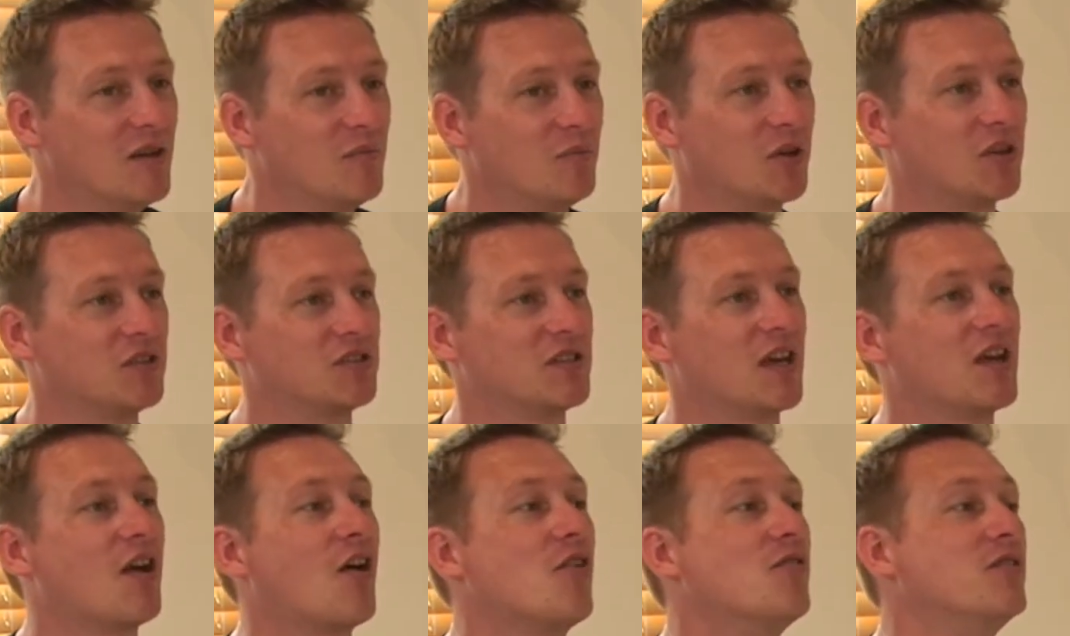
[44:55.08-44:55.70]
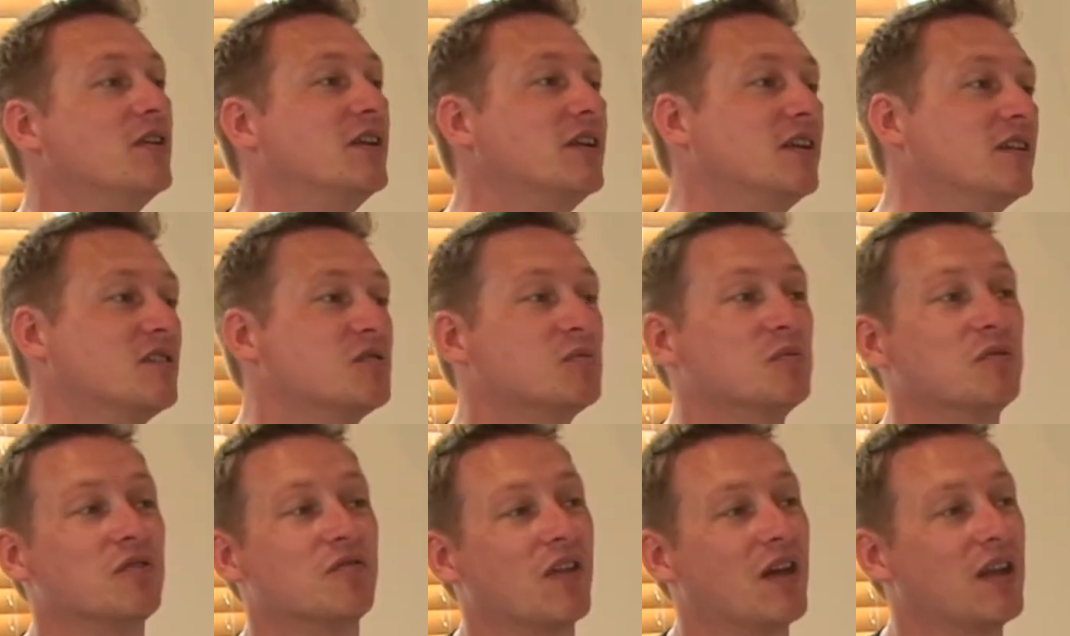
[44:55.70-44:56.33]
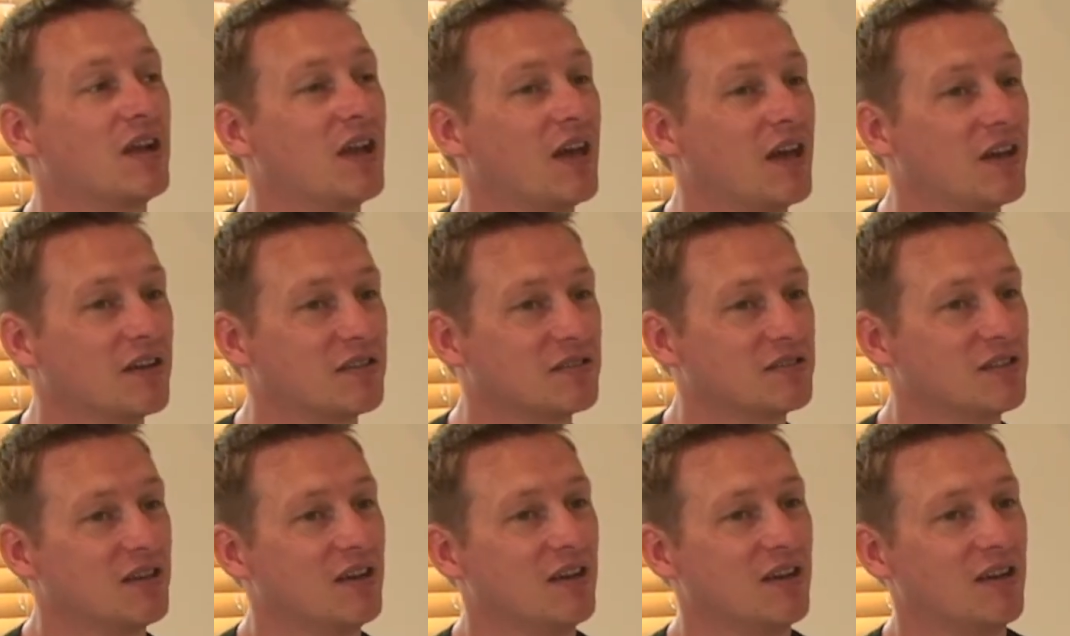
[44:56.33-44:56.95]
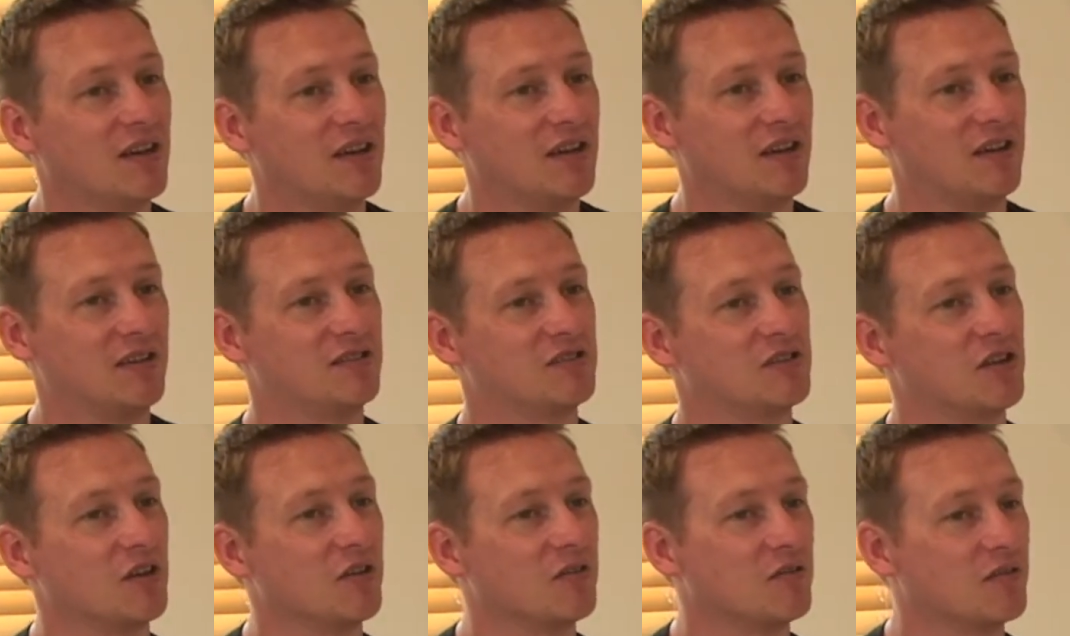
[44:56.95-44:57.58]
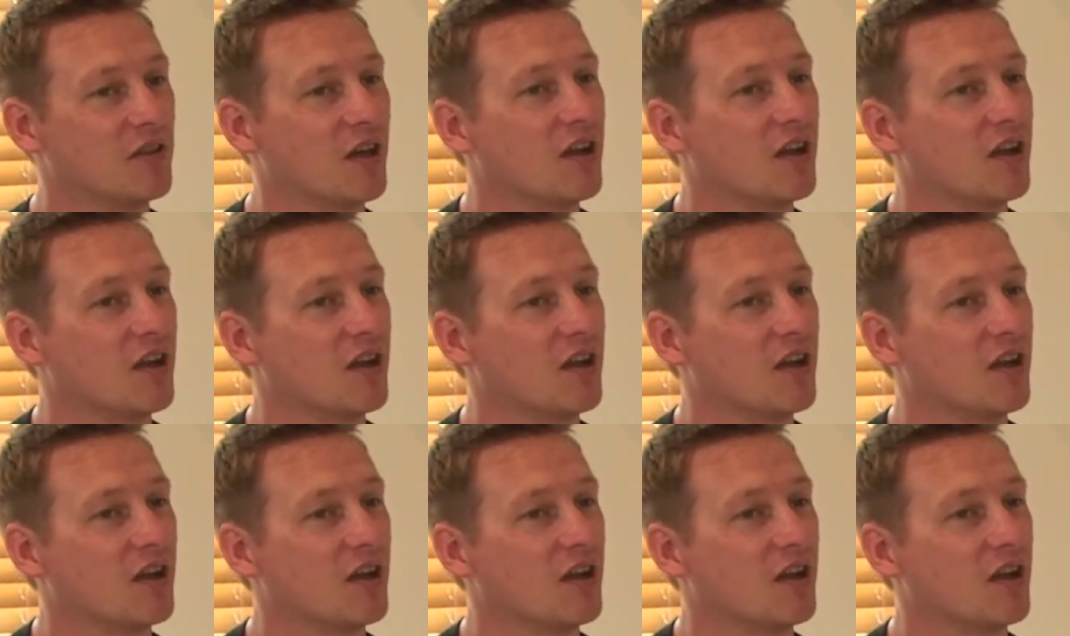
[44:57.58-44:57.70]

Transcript: because they only need to move their legs. So